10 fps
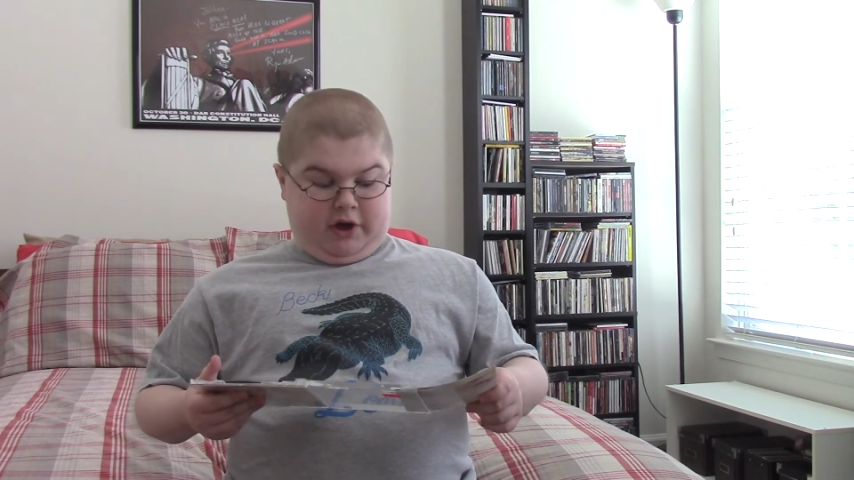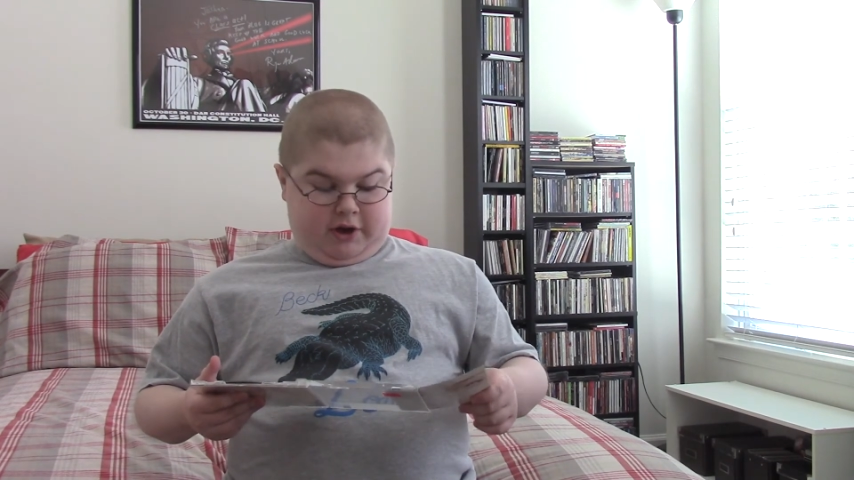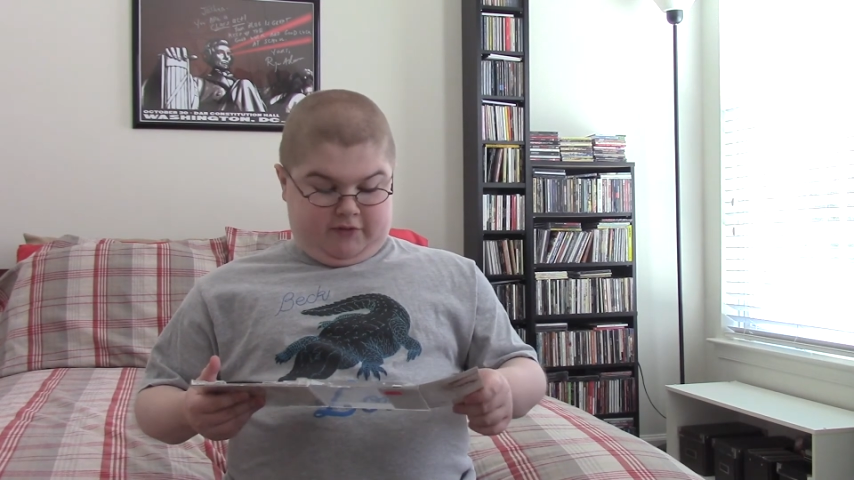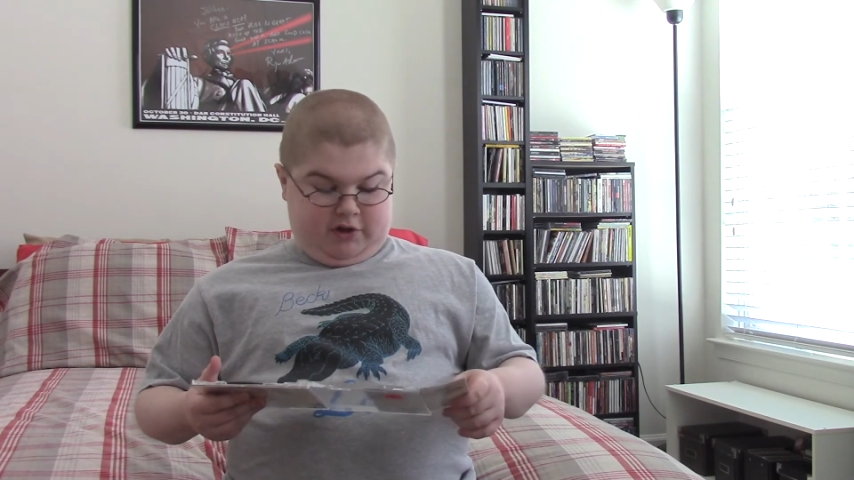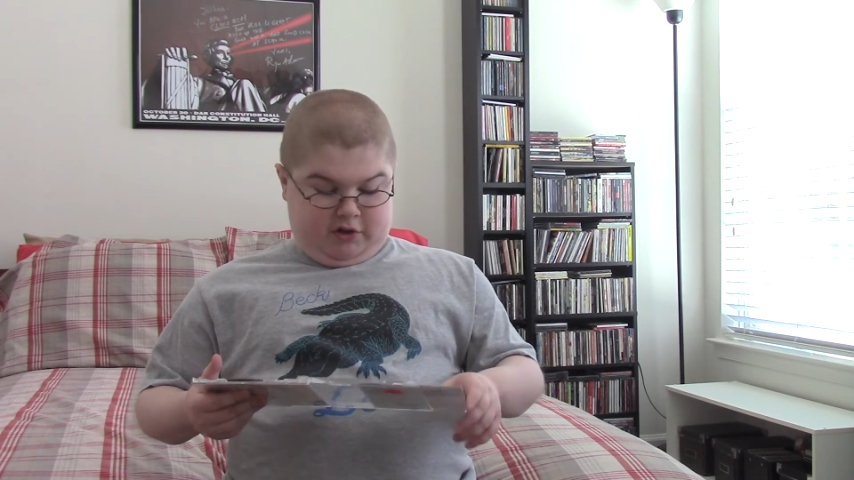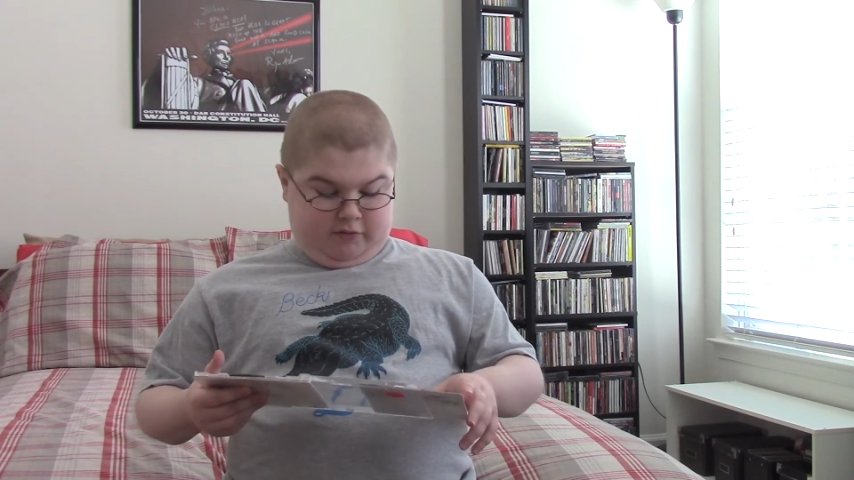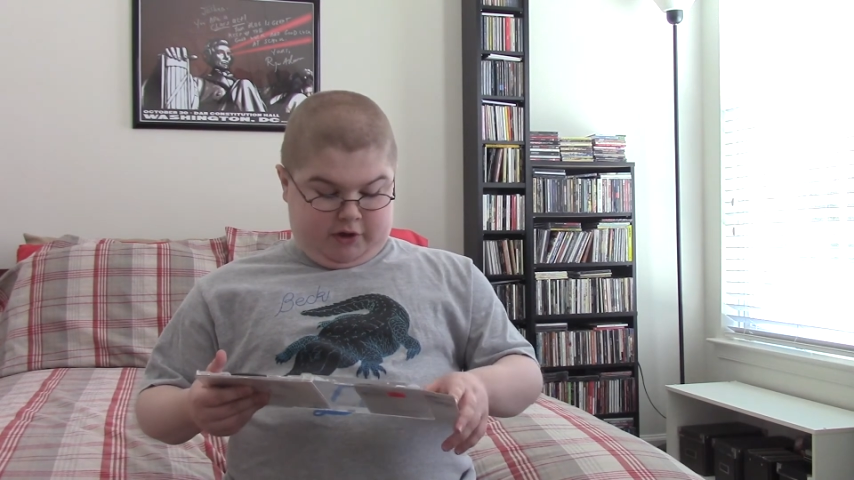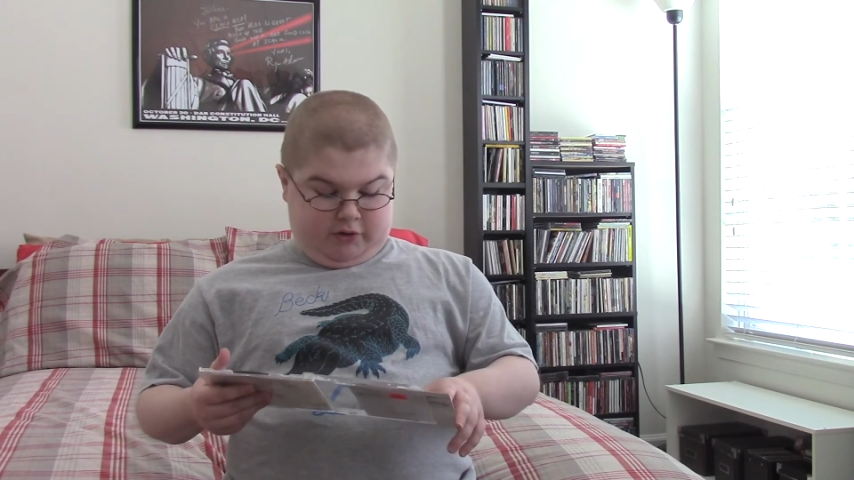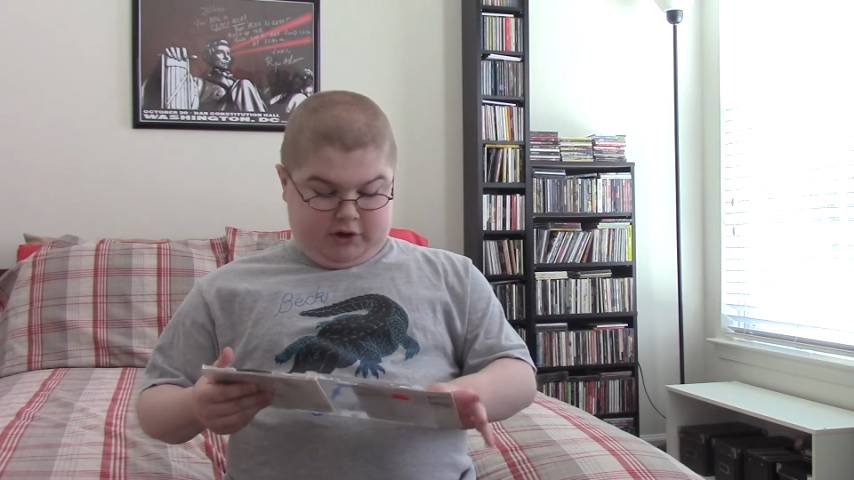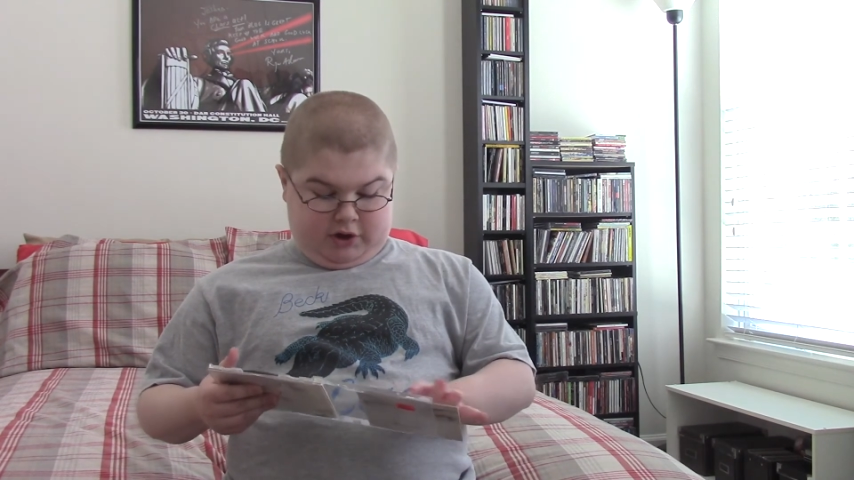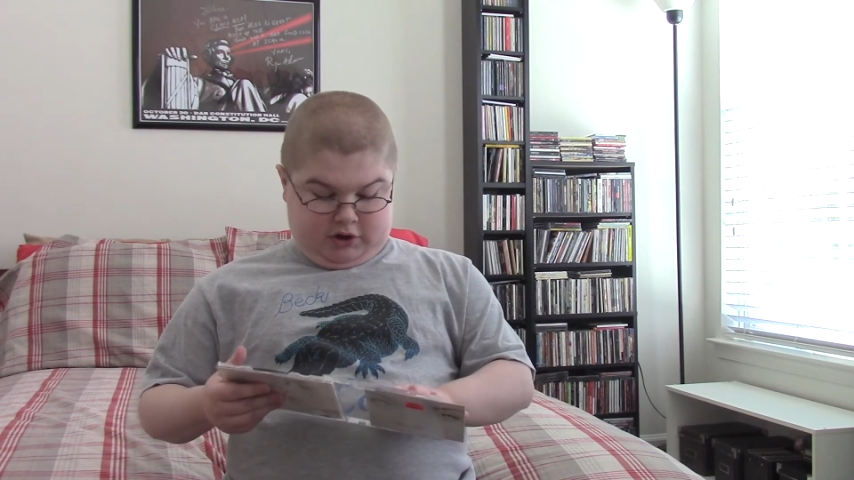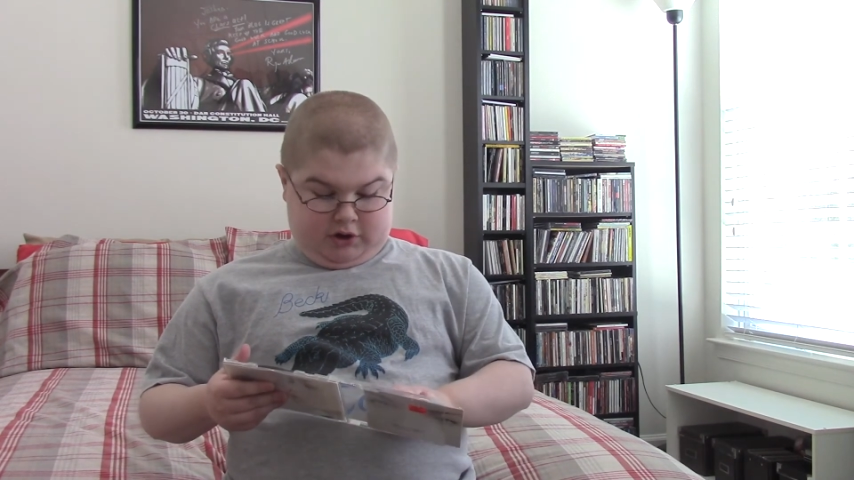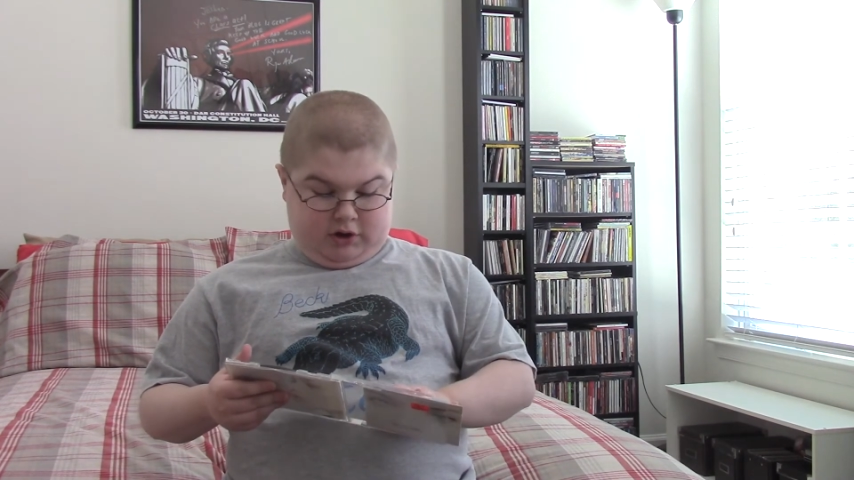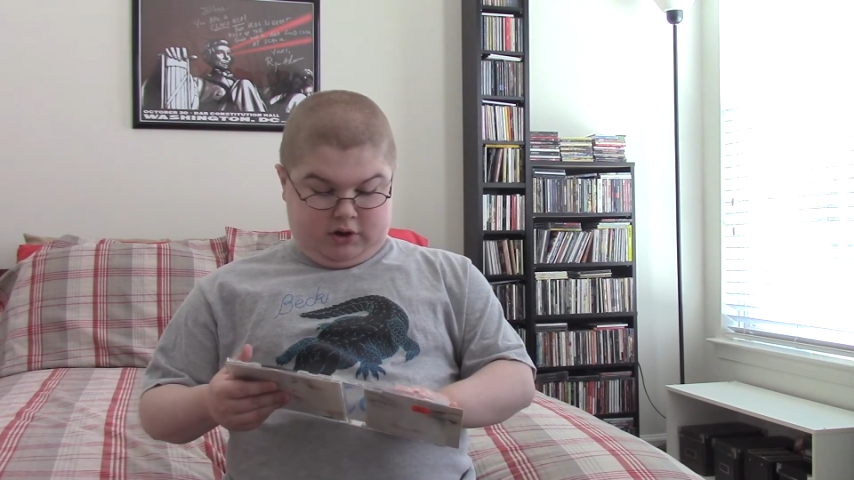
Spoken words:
have this real kind of